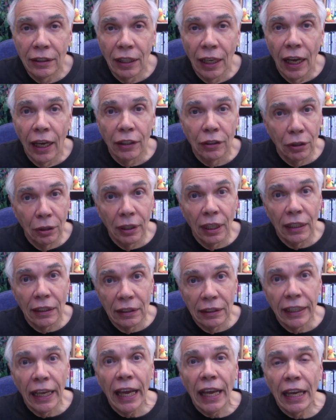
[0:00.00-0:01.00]
to
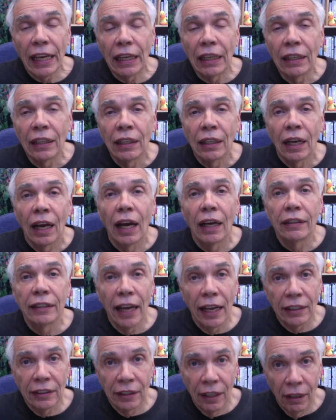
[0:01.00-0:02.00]
this day,
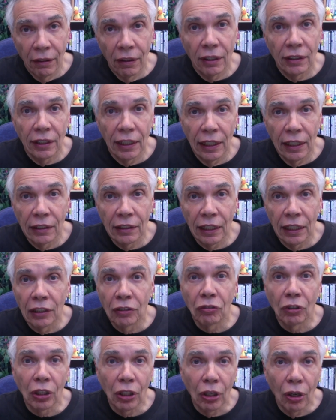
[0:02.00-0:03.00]
that synthesis
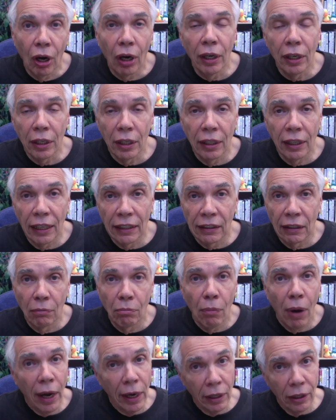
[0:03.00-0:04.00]
is regarded as a
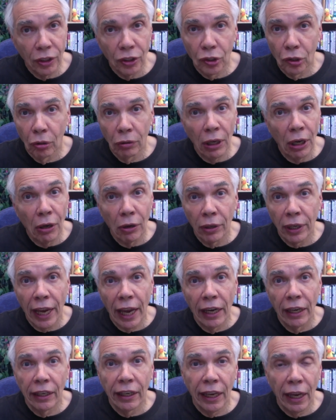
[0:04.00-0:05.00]
milestone in
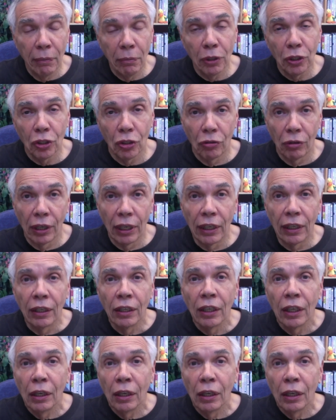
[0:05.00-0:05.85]
organic chemistry